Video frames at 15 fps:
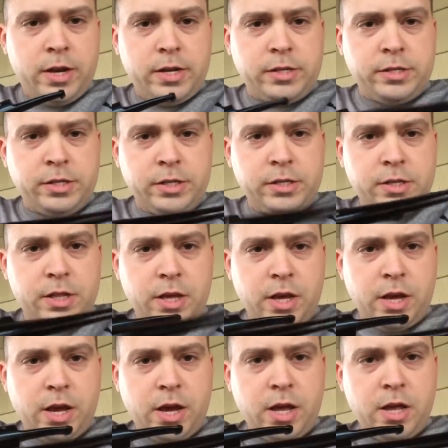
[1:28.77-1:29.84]
It's just
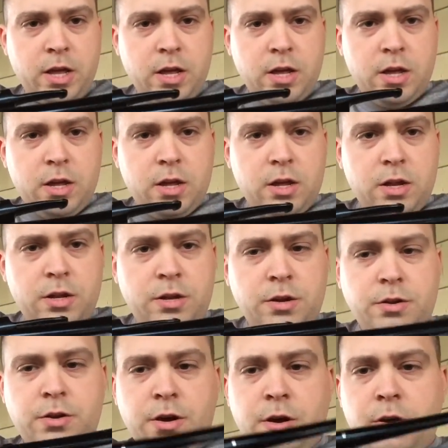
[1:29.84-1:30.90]
the uh,
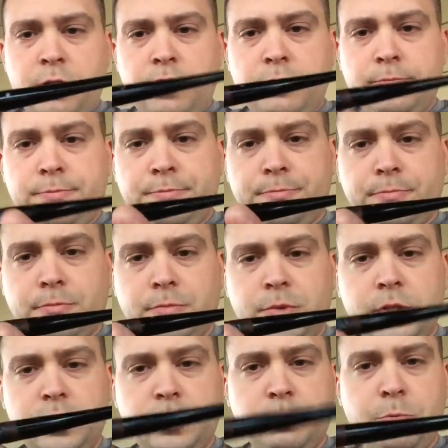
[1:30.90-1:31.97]
two-tone,
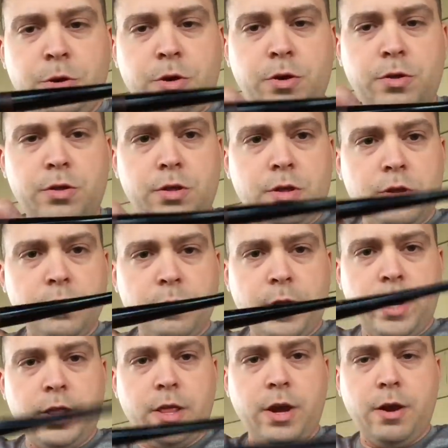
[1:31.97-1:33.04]
the smooth
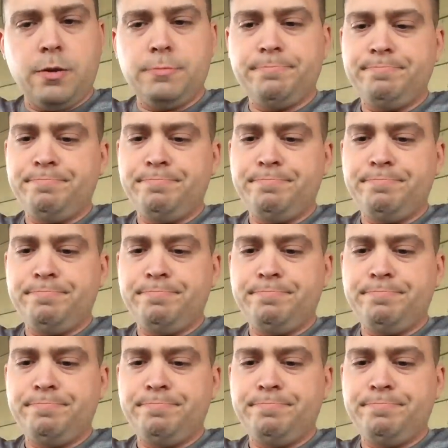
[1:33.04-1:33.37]
ring there.